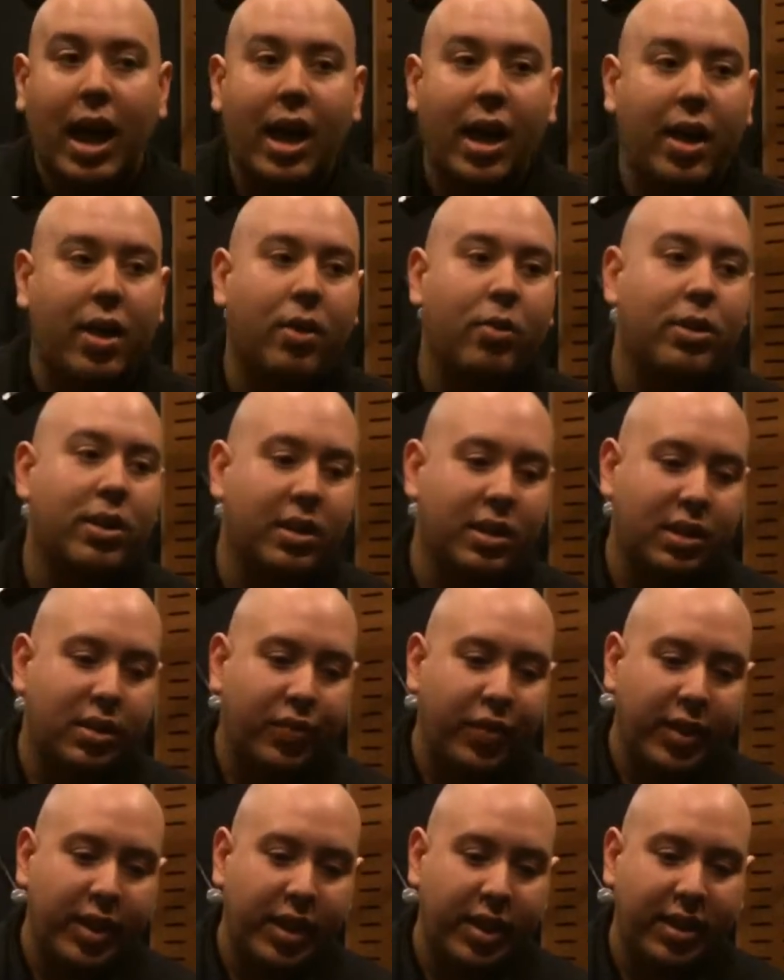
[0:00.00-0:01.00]
Well, it's
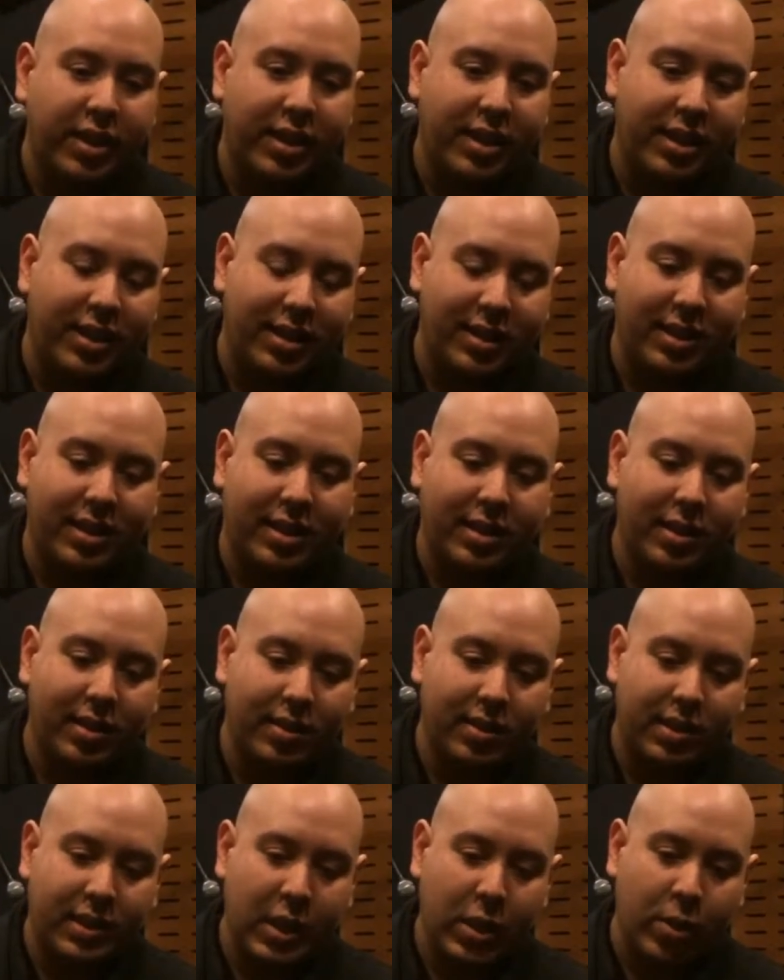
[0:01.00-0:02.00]
funny.
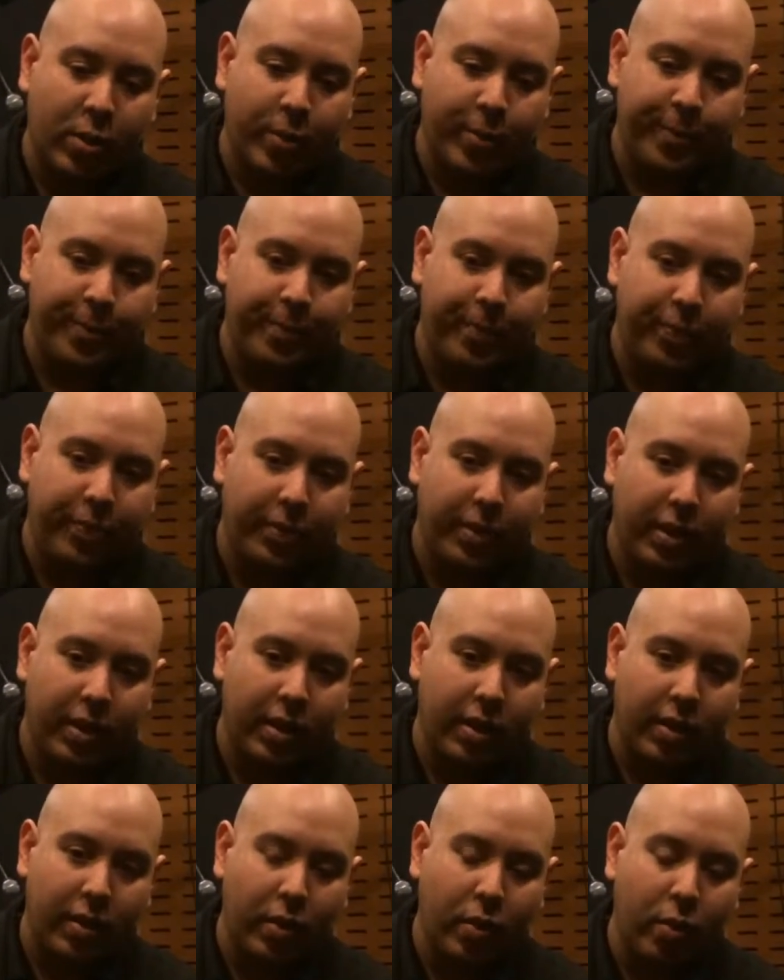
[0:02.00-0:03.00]
So
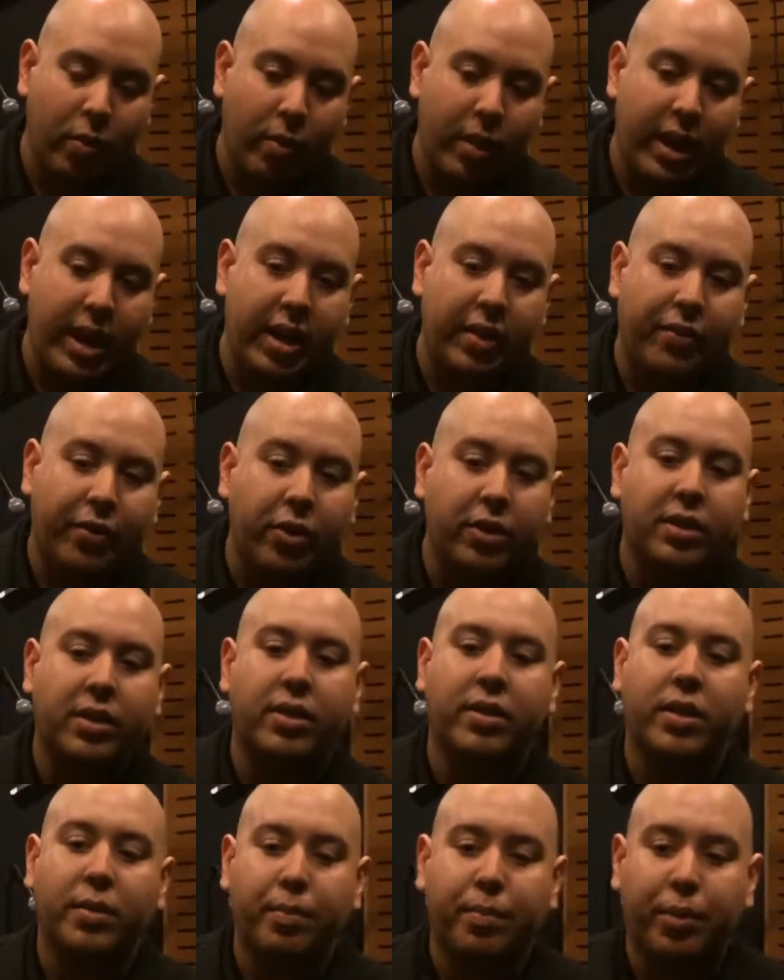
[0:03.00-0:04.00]
when I had first
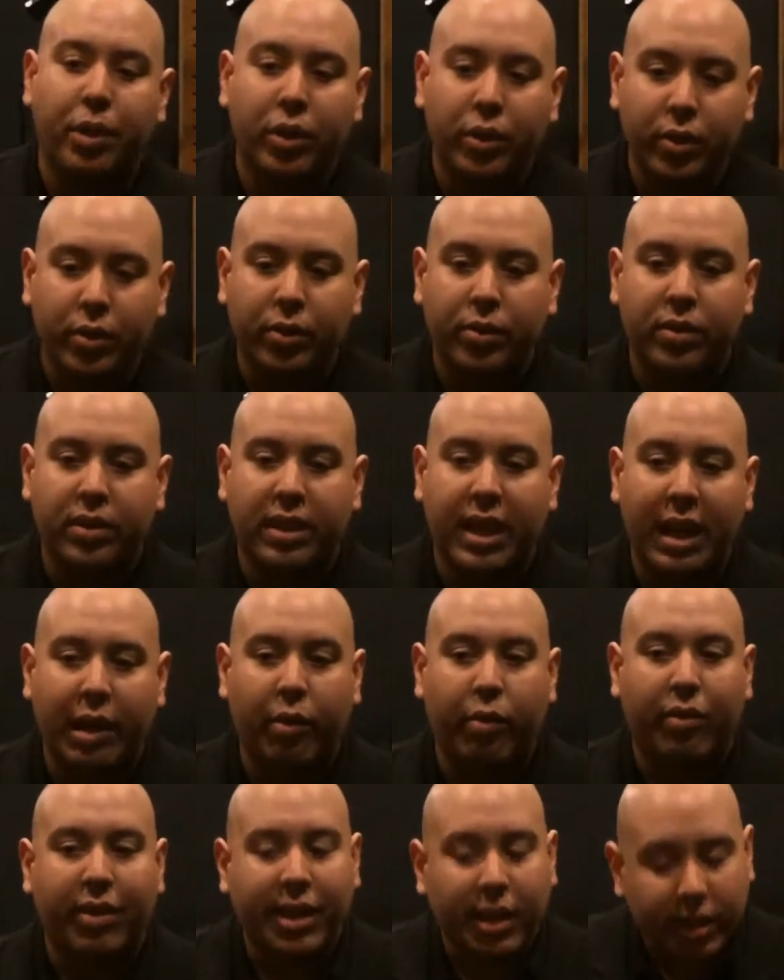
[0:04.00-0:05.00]
heard the blues, like
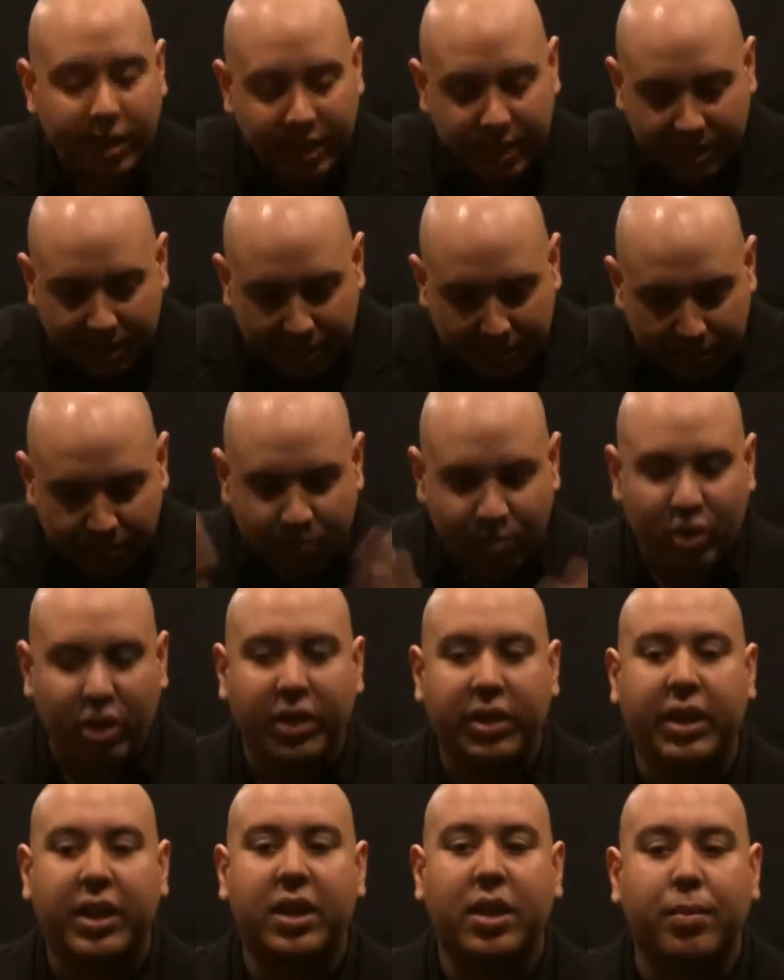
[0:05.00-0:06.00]
really just
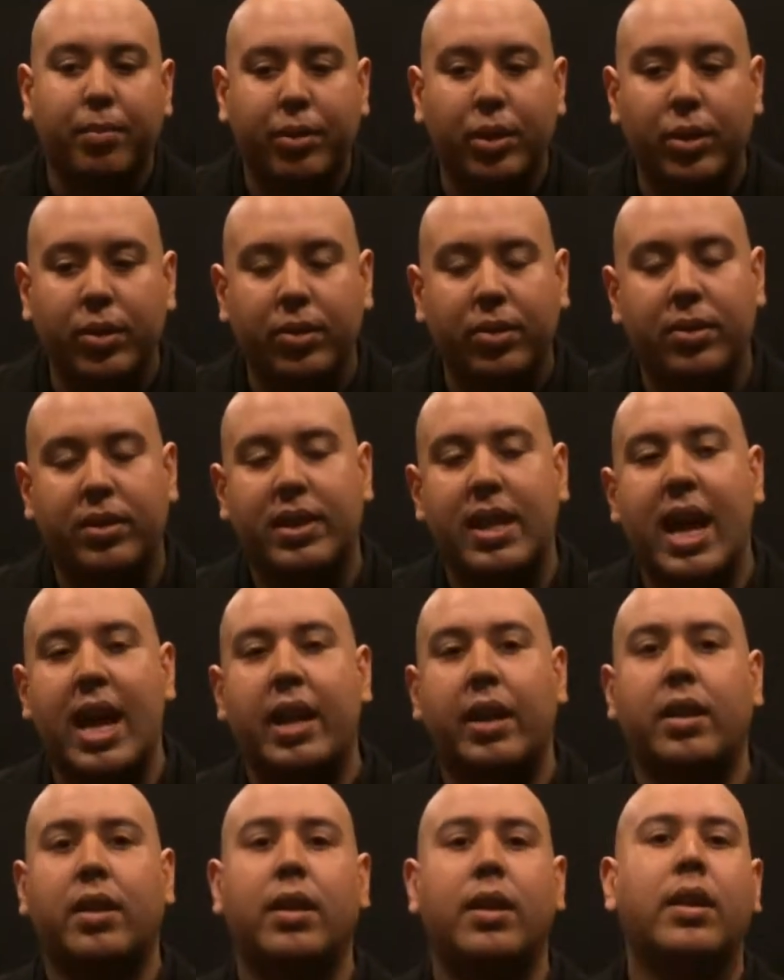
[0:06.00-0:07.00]
took in the blues,
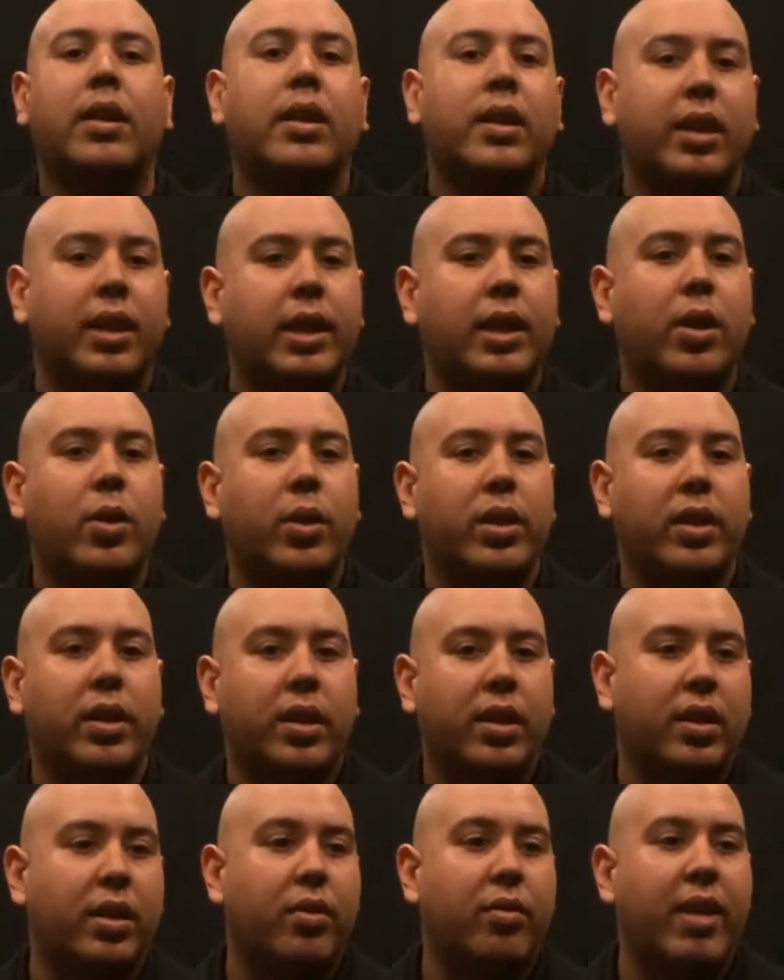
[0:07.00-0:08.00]
not
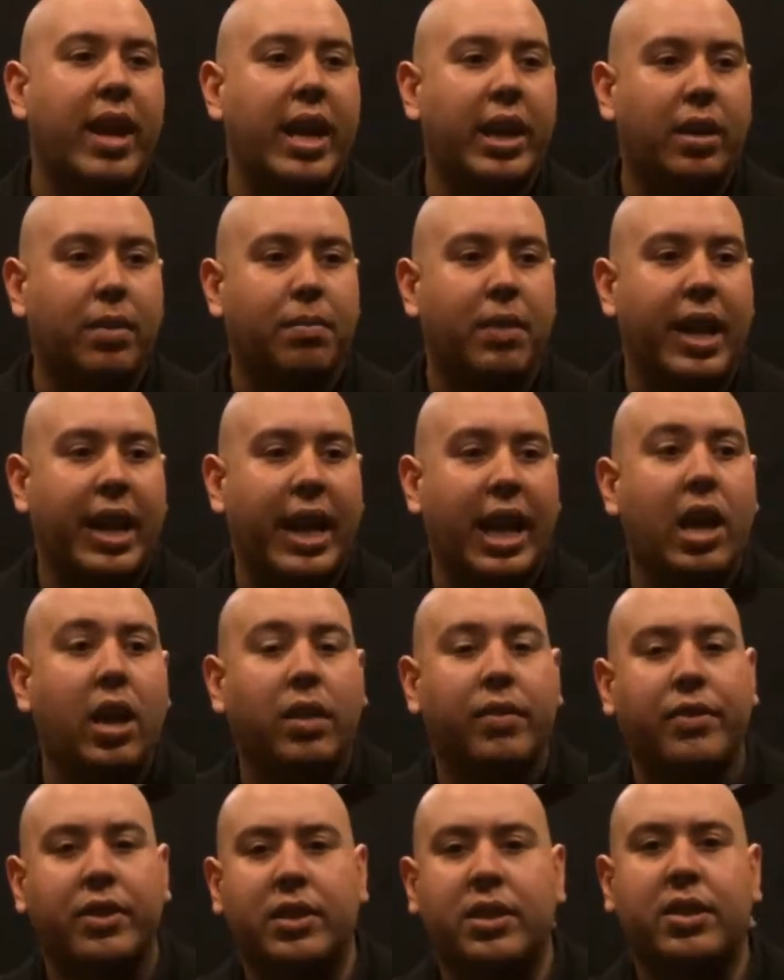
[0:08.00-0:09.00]
the random like
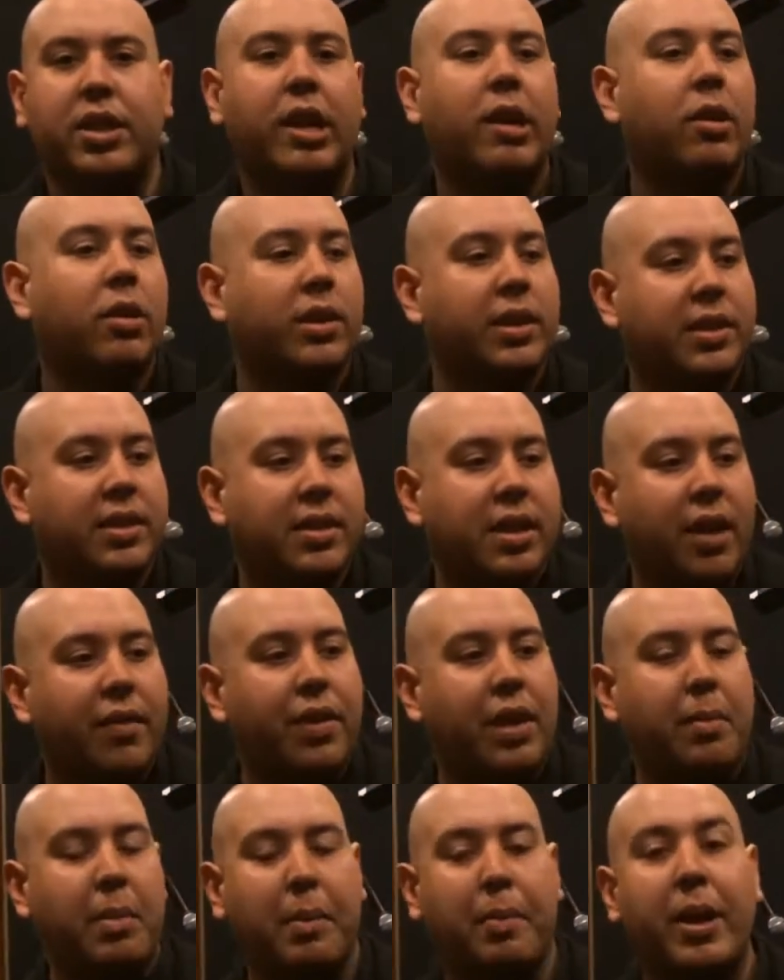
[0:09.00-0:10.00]
Ella Fitzgerald and
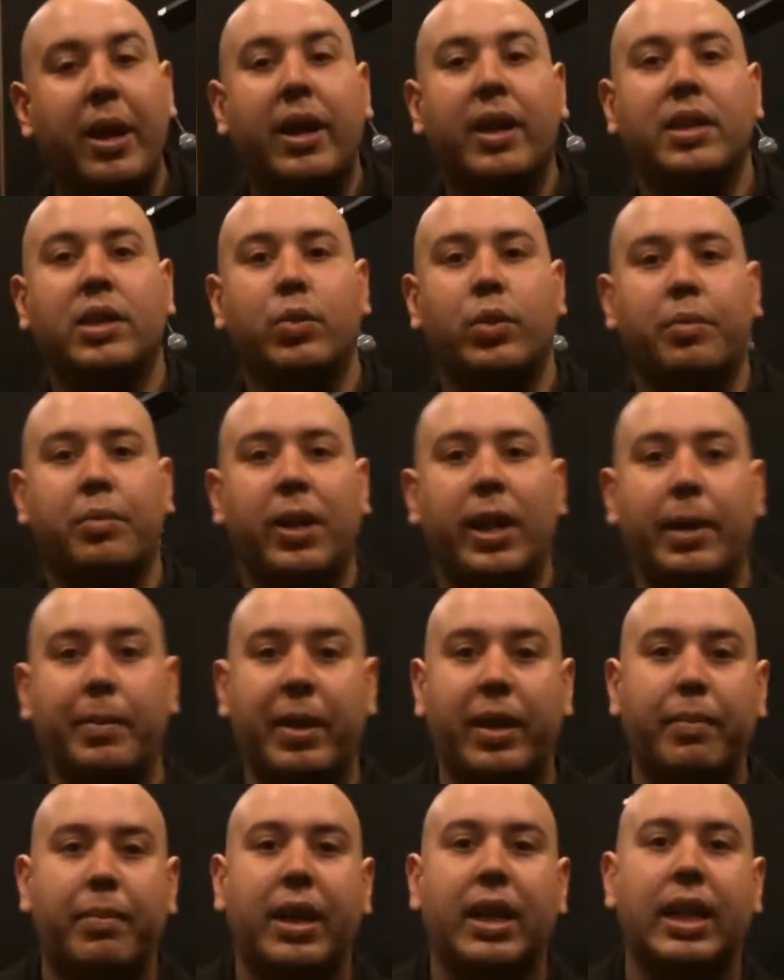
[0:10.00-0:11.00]
stuff that my parents would play
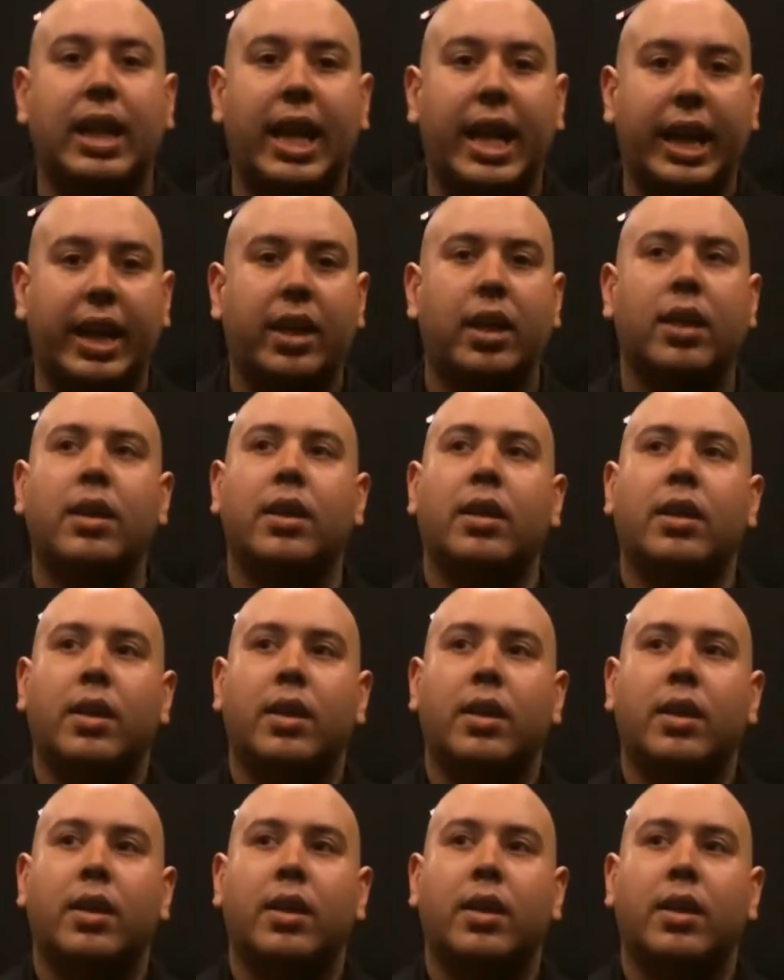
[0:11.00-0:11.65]
me, but like